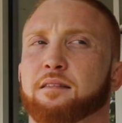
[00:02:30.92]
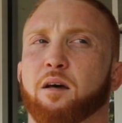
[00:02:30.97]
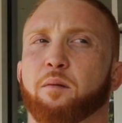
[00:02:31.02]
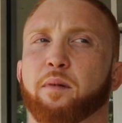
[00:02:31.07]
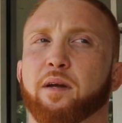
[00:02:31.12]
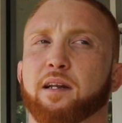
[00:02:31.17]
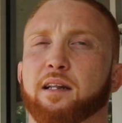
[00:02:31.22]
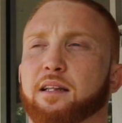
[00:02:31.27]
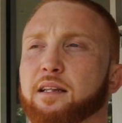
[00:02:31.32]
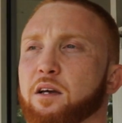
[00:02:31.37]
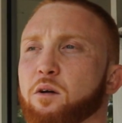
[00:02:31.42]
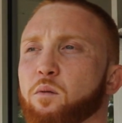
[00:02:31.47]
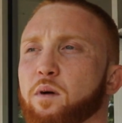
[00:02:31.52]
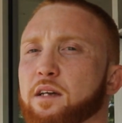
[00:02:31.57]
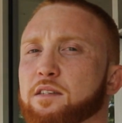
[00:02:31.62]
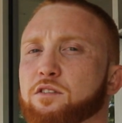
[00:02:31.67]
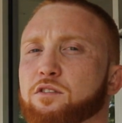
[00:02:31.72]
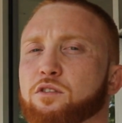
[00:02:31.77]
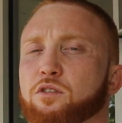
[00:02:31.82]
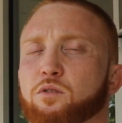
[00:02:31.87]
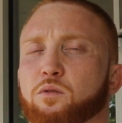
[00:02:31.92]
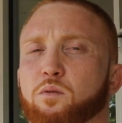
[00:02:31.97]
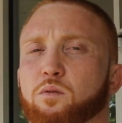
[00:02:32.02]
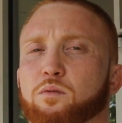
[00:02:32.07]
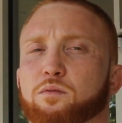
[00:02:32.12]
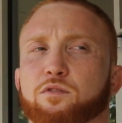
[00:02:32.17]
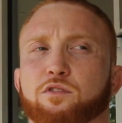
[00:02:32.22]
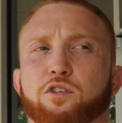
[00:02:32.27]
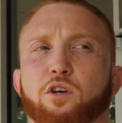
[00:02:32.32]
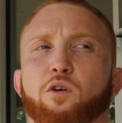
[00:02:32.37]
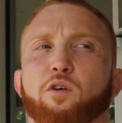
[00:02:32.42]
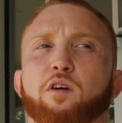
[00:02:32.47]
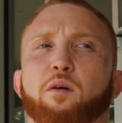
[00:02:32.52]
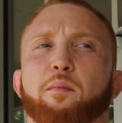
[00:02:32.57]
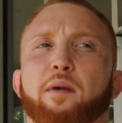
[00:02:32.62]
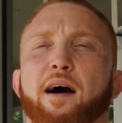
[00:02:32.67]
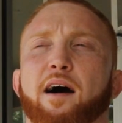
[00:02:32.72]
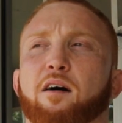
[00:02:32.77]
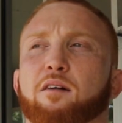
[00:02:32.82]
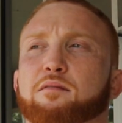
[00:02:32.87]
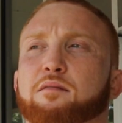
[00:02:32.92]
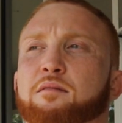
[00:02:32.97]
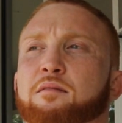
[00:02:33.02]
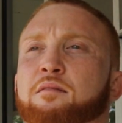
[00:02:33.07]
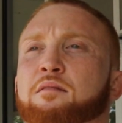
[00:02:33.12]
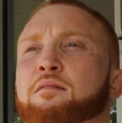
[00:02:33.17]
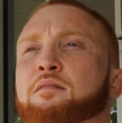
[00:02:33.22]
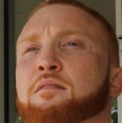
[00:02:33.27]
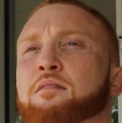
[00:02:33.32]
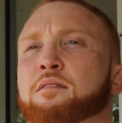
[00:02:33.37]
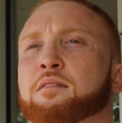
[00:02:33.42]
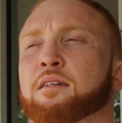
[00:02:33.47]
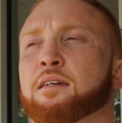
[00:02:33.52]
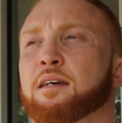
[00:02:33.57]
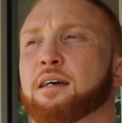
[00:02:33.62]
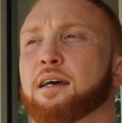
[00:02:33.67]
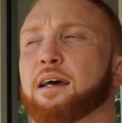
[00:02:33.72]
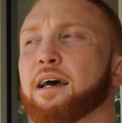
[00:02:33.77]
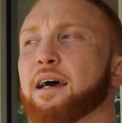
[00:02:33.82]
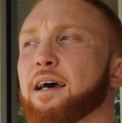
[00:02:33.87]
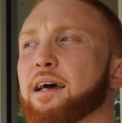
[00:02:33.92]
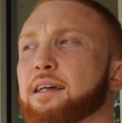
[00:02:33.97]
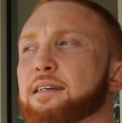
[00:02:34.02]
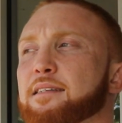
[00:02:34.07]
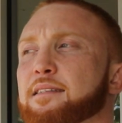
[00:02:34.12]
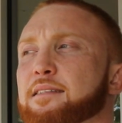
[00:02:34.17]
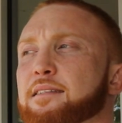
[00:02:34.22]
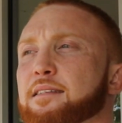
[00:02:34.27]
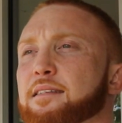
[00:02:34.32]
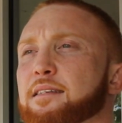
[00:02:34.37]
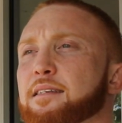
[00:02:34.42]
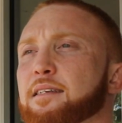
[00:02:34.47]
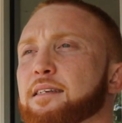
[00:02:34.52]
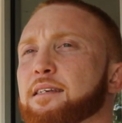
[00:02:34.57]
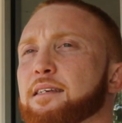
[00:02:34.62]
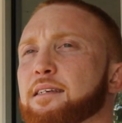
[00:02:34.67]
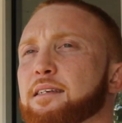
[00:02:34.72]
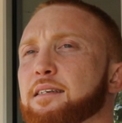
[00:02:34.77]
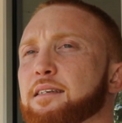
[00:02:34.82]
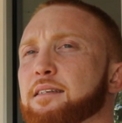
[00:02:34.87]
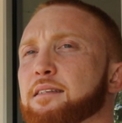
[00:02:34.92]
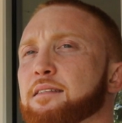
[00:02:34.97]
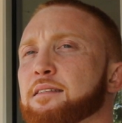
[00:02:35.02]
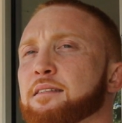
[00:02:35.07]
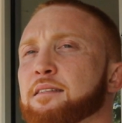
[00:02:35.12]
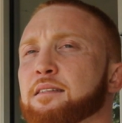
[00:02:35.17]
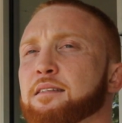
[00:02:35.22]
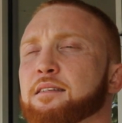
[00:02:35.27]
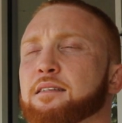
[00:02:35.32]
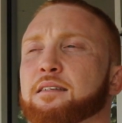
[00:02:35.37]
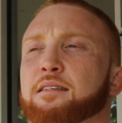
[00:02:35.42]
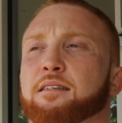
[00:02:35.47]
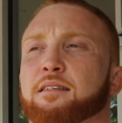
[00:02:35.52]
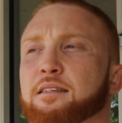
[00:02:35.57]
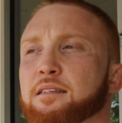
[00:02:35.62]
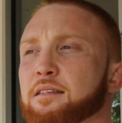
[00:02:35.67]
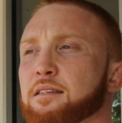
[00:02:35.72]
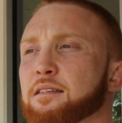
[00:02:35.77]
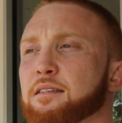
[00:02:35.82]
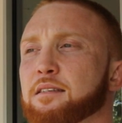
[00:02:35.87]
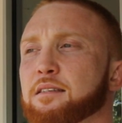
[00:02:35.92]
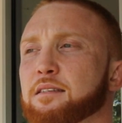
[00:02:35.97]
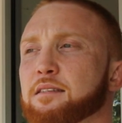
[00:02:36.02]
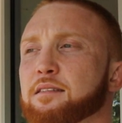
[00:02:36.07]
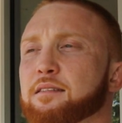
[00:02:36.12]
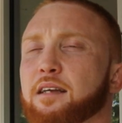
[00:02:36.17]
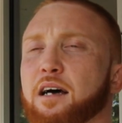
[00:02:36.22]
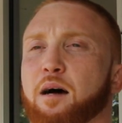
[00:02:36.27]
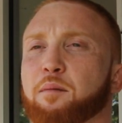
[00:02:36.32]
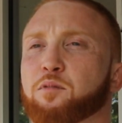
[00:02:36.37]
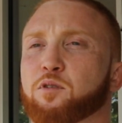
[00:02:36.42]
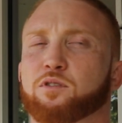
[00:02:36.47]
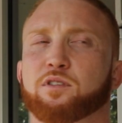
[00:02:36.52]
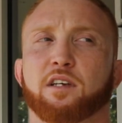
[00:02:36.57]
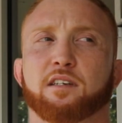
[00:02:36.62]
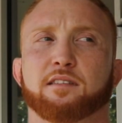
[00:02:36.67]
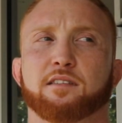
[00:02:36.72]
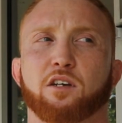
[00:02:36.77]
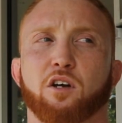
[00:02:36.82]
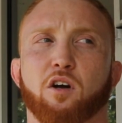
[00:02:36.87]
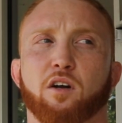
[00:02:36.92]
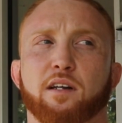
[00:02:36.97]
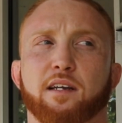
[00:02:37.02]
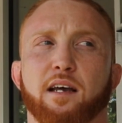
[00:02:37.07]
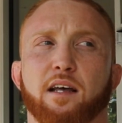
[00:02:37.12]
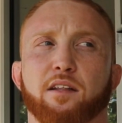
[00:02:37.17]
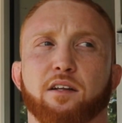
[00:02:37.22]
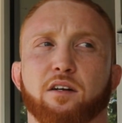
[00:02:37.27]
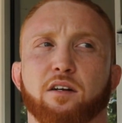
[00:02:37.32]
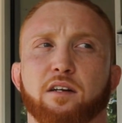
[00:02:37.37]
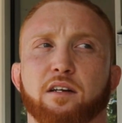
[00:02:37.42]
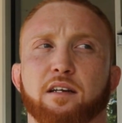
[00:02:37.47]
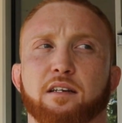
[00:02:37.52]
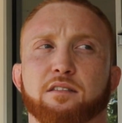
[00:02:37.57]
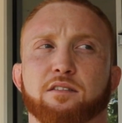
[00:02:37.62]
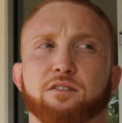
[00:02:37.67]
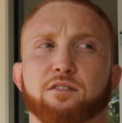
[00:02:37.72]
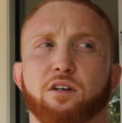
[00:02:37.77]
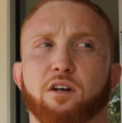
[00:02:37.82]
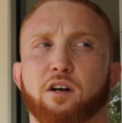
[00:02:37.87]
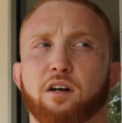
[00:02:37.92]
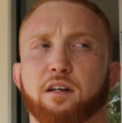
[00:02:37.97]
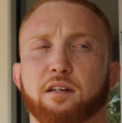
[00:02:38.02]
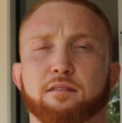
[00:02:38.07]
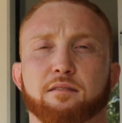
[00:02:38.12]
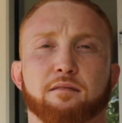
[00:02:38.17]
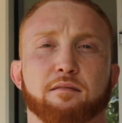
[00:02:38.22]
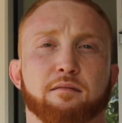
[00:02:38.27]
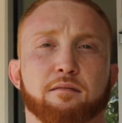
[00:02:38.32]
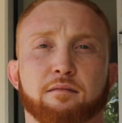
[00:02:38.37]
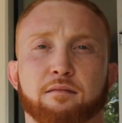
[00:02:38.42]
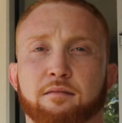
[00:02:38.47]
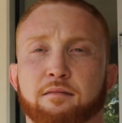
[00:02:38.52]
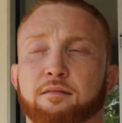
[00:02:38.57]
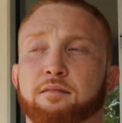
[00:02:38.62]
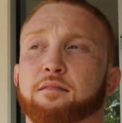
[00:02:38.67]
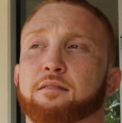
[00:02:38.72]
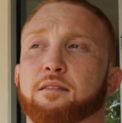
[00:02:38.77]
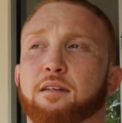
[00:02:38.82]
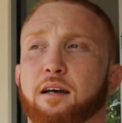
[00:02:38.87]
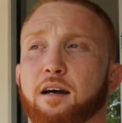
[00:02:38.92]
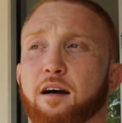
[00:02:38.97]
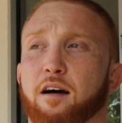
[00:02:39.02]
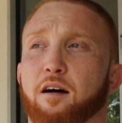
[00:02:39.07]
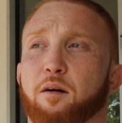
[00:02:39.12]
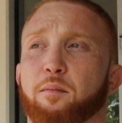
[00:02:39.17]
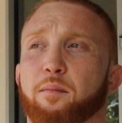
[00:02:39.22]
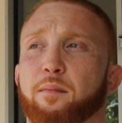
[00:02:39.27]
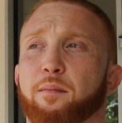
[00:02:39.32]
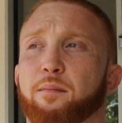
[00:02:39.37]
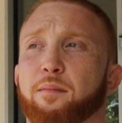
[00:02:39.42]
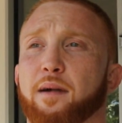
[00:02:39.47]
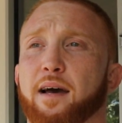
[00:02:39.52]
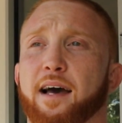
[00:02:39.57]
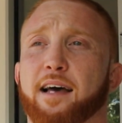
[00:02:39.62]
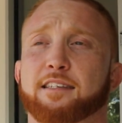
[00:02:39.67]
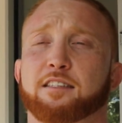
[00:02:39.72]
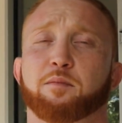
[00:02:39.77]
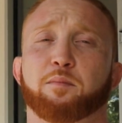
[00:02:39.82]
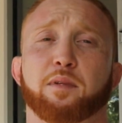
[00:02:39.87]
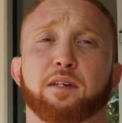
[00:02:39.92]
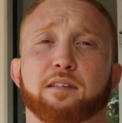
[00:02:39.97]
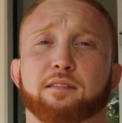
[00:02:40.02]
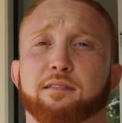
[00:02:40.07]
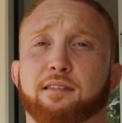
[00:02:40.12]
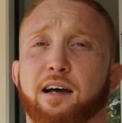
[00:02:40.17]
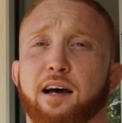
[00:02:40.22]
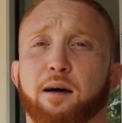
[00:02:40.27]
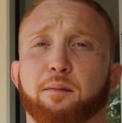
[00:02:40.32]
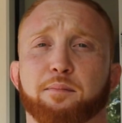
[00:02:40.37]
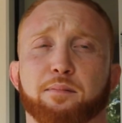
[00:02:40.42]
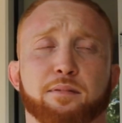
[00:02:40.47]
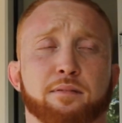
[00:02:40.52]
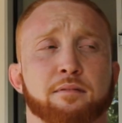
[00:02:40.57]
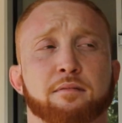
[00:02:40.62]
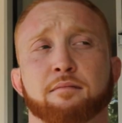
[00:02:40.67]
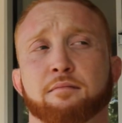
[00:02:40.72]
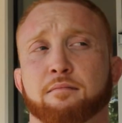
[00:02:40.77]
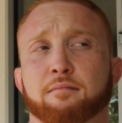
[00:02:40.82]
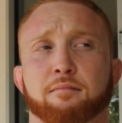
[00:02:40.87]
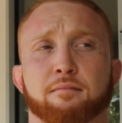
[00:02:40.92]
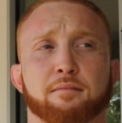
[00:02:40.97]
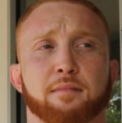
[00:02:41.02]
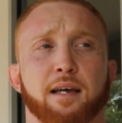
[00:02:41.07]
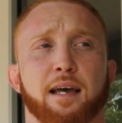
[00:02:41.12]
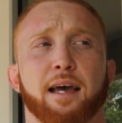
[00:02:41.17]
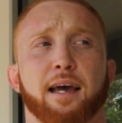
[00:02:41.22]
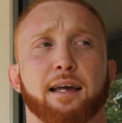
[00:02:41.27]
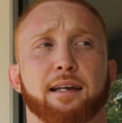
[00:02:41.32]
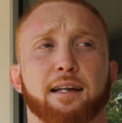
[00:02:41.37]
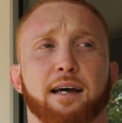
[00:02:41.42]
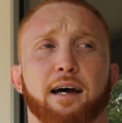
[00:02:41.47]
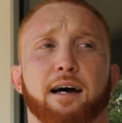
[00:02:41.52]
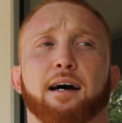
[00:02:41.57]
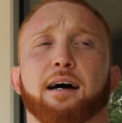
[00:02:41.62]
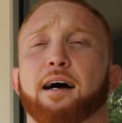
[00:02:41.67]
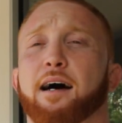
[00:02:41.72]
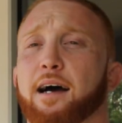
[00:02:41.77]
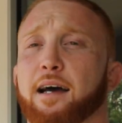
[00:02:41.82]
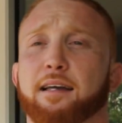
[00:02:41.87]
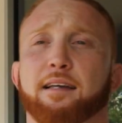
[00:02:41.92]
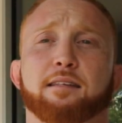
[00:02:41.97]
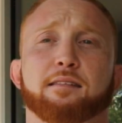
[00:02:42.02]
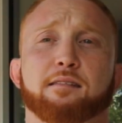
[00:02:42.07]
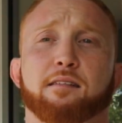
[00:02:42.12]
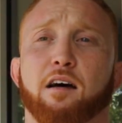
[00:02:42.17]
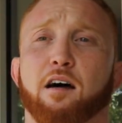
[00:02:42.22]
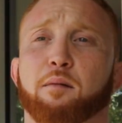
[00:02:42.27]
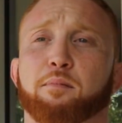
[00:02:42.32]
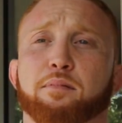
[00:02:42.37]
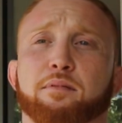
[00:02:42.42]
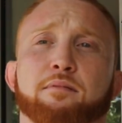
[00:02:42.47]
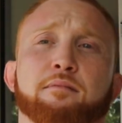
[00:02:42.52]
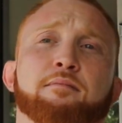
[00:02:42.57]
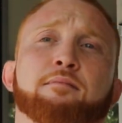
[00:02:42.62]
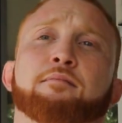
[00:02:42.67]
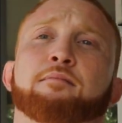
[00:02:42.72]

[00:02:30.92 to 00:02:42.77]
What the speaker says: Immediately went to choke him out, and he stopped resisting altogether. He started asking me to stop, and I eased up